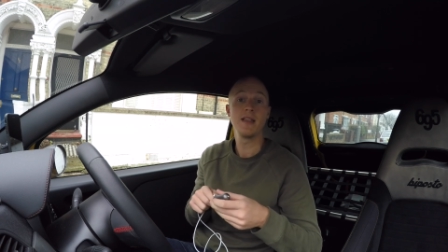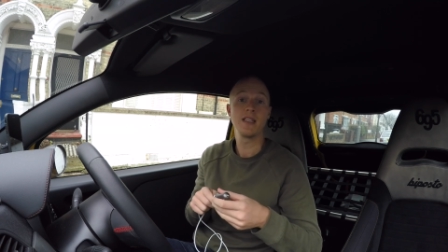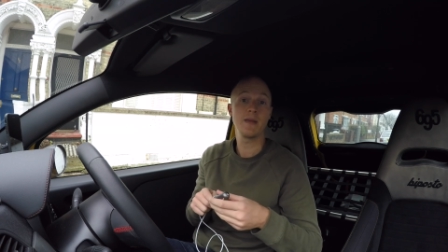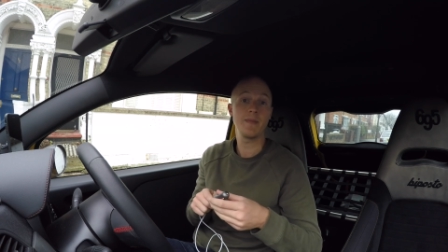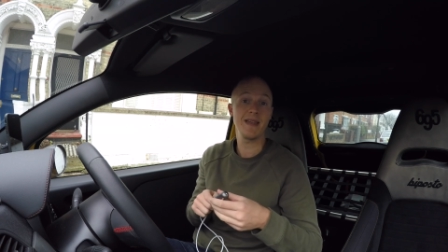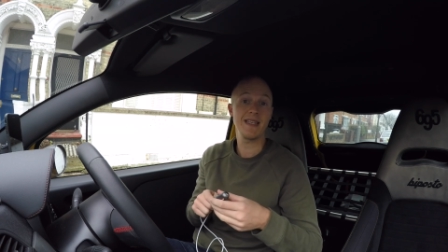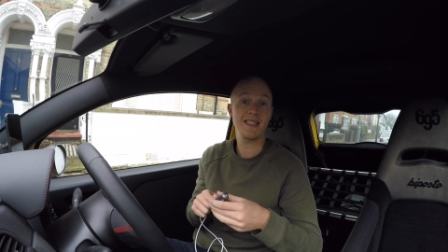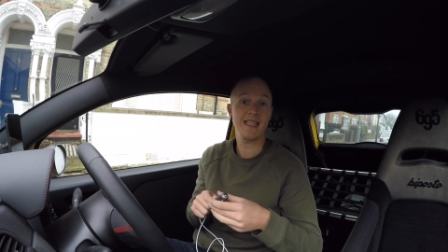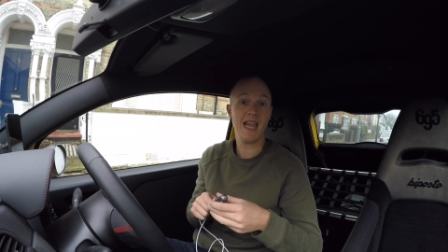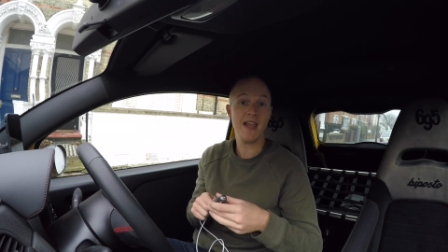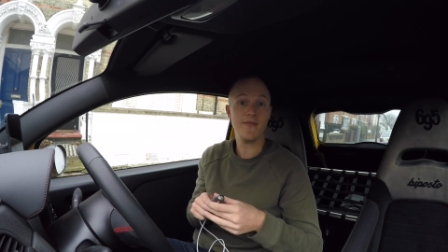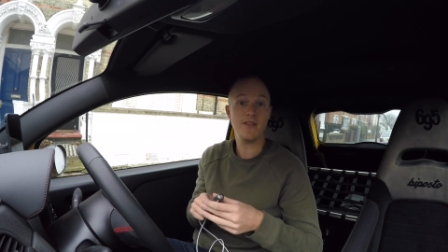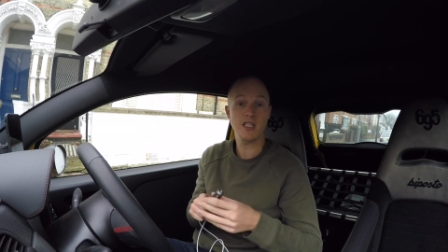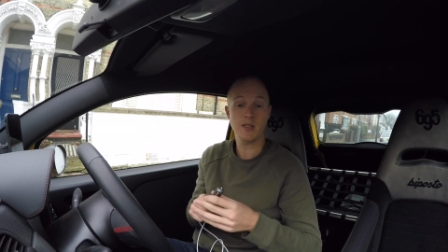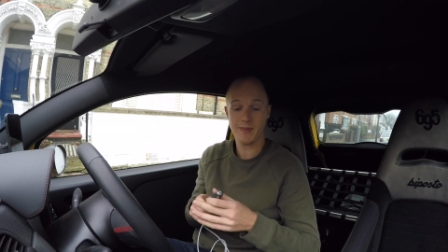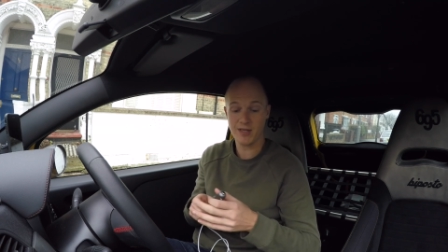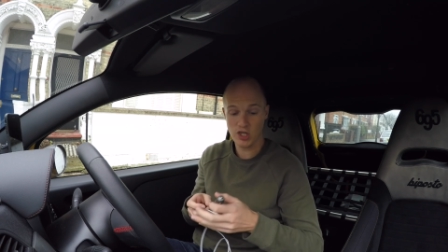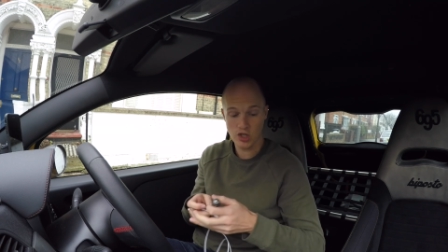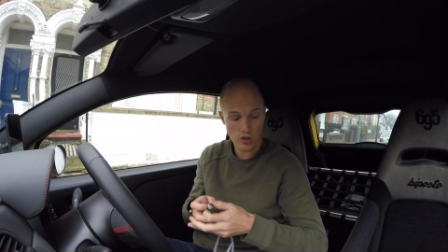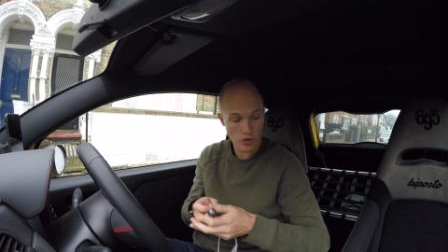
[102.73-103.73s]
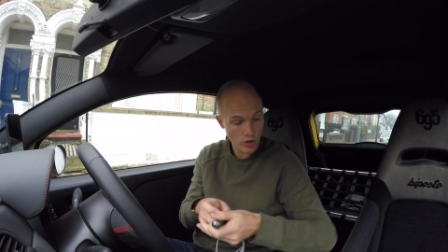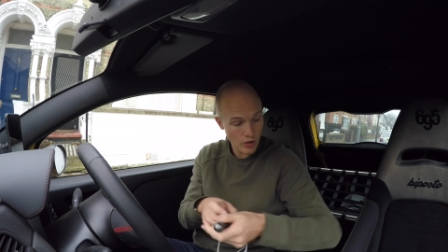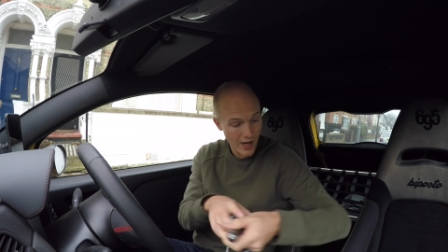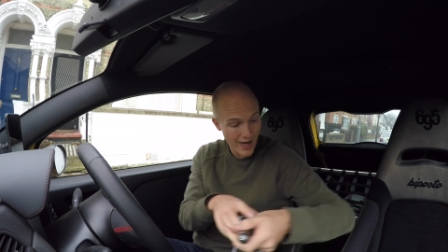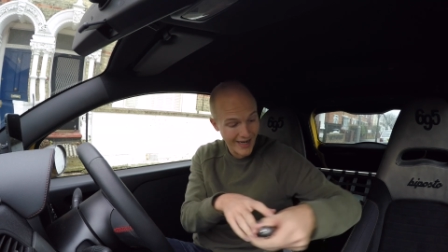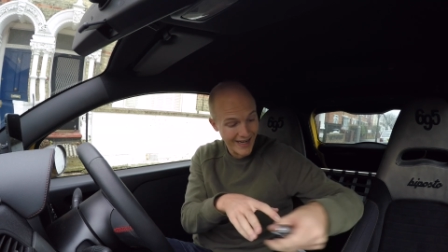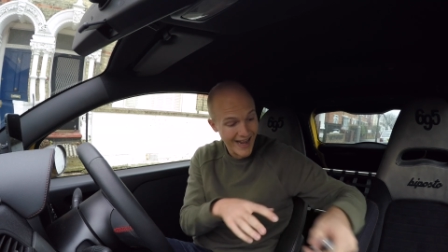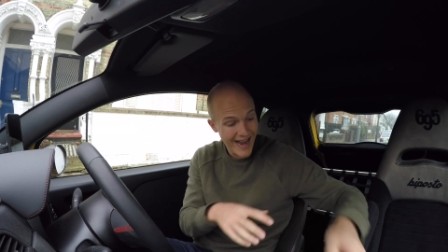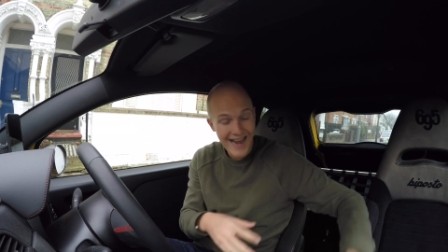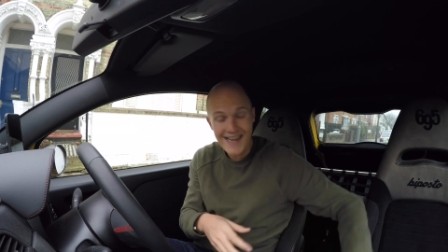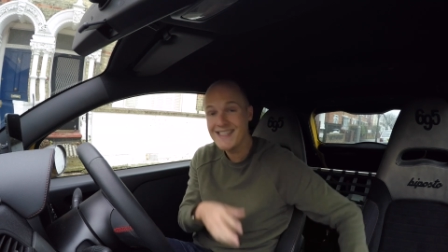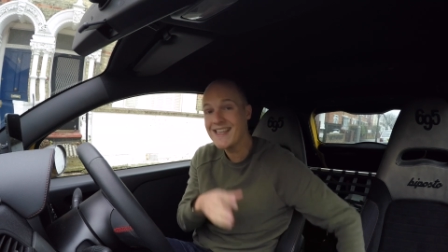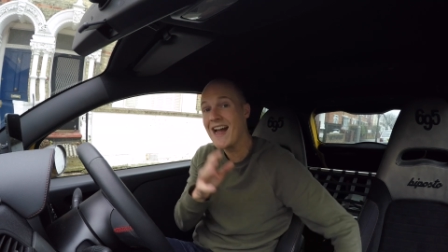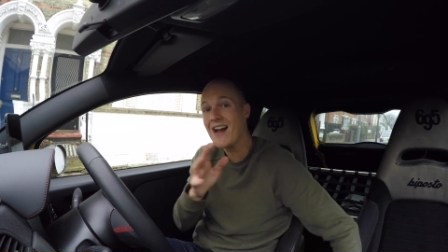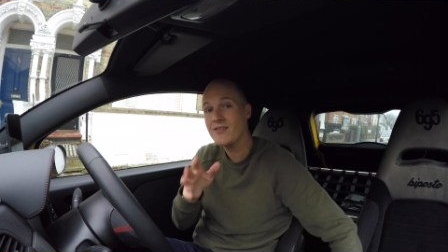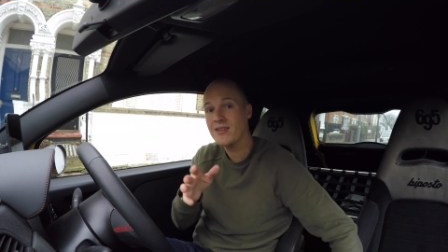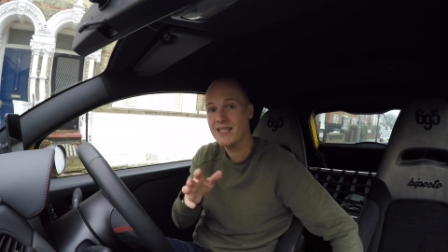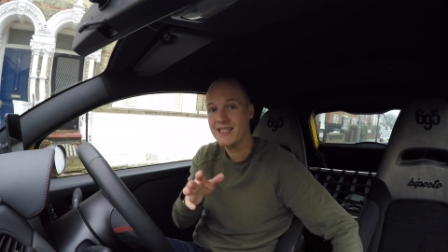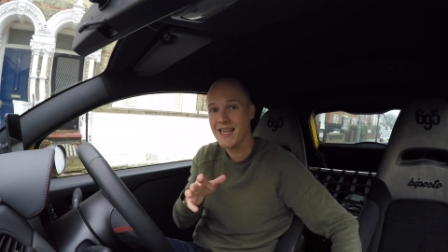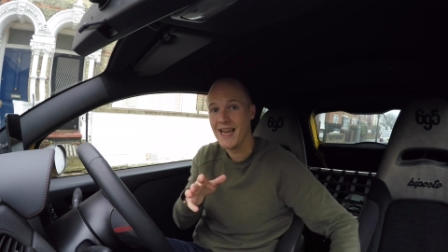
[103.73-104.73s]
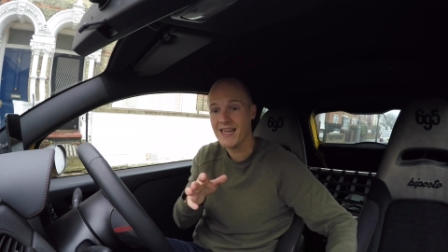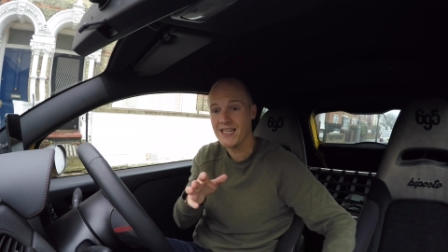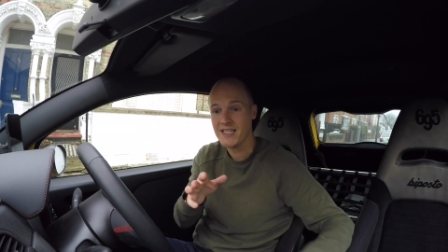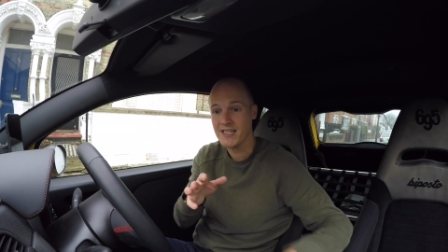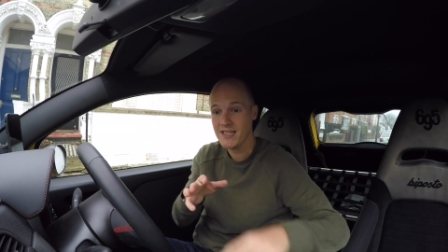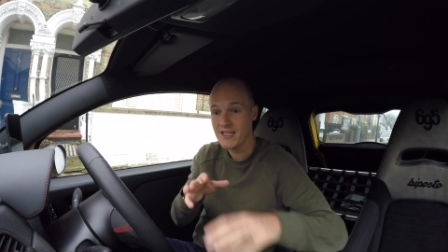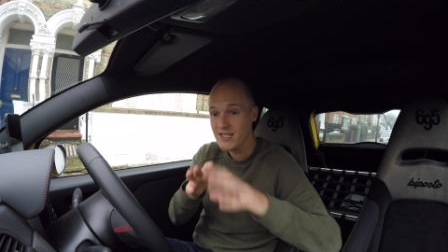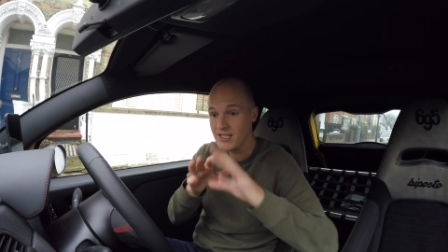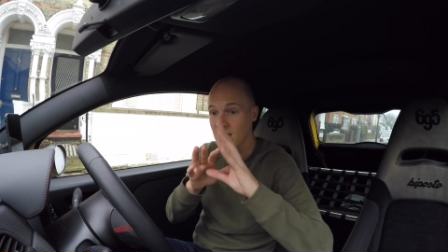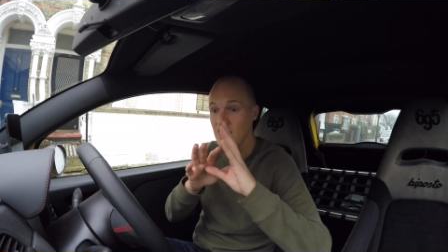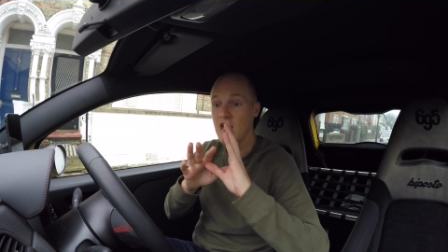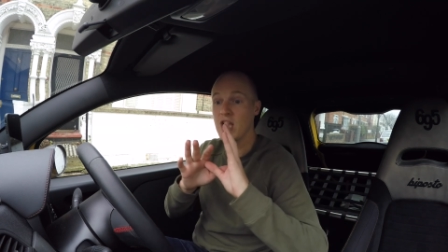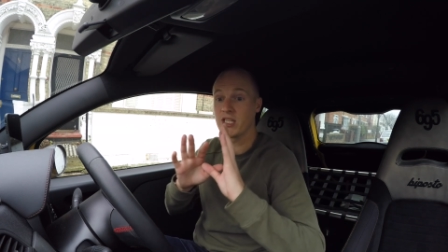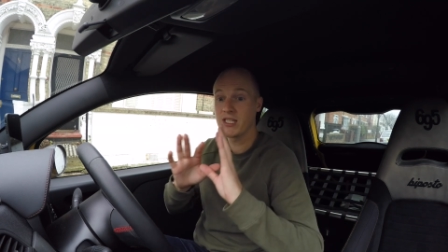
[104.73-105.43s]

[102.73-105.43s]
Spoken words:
to be safe and to be sure, I'm going to head down to Sextons